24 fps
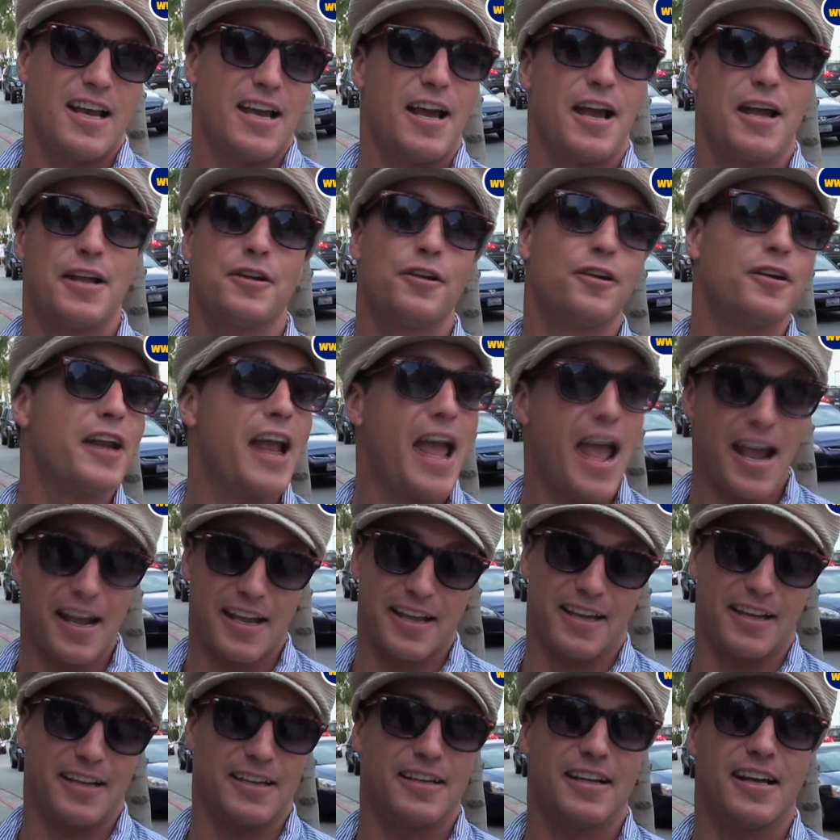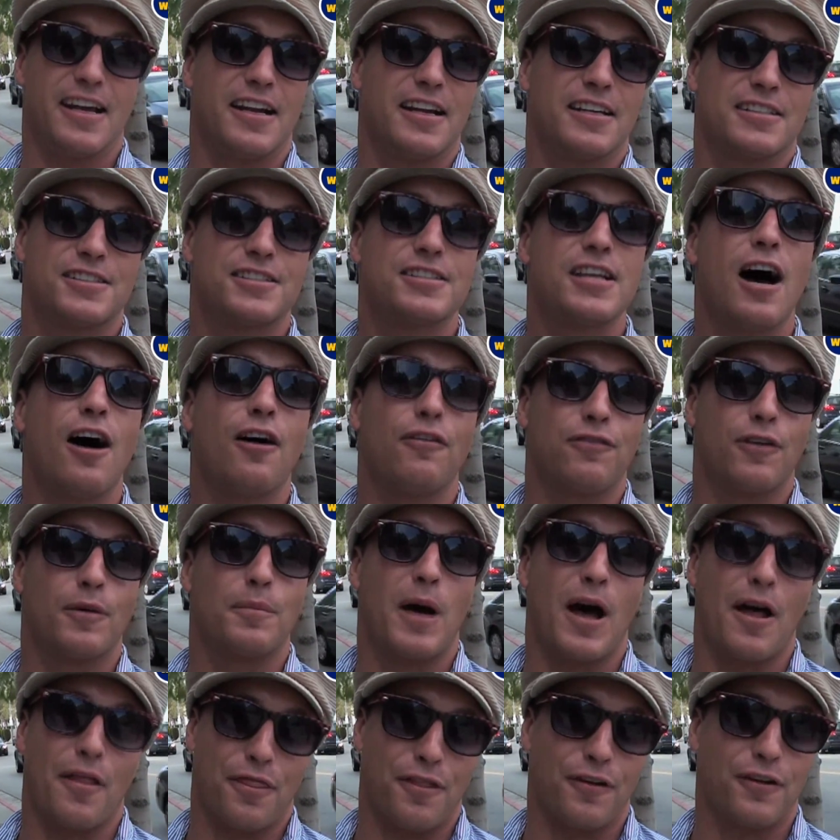and you're naked in Damn. a cell for
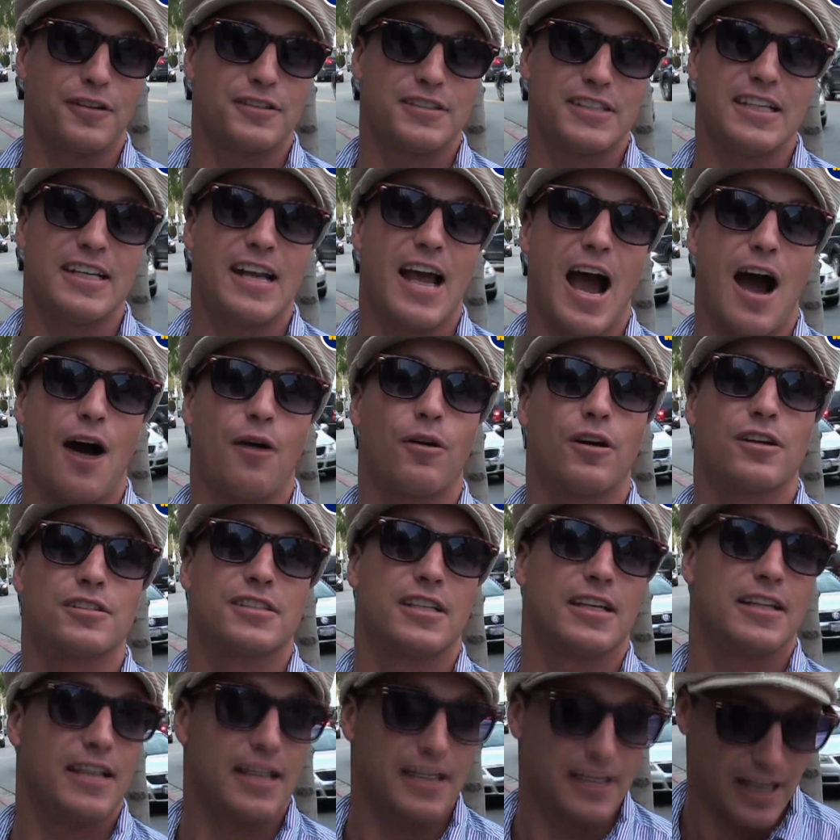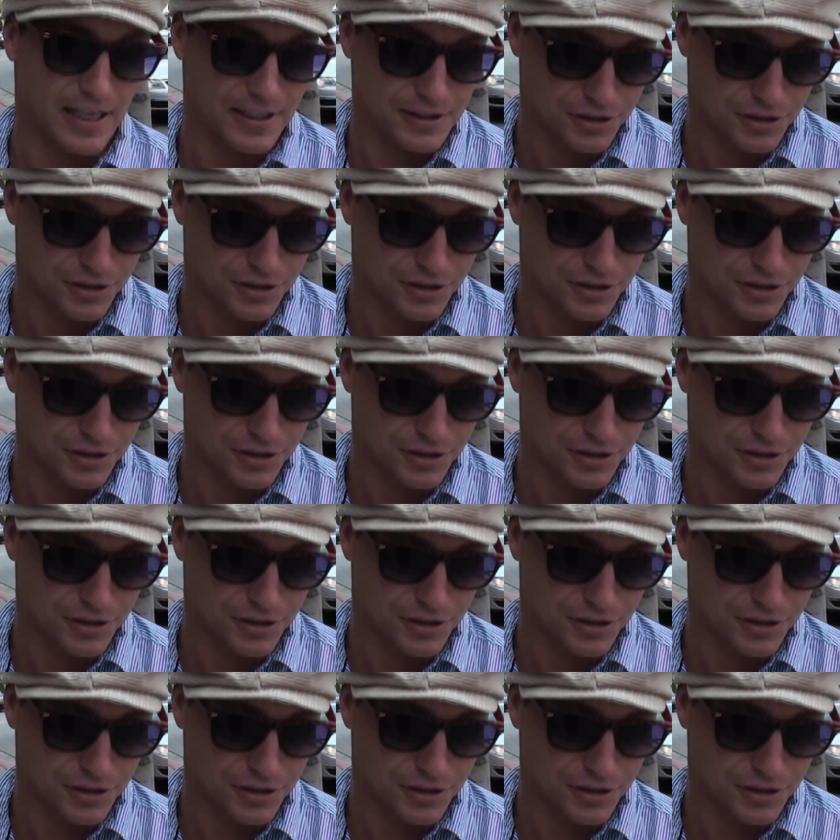about 13 hours, and then they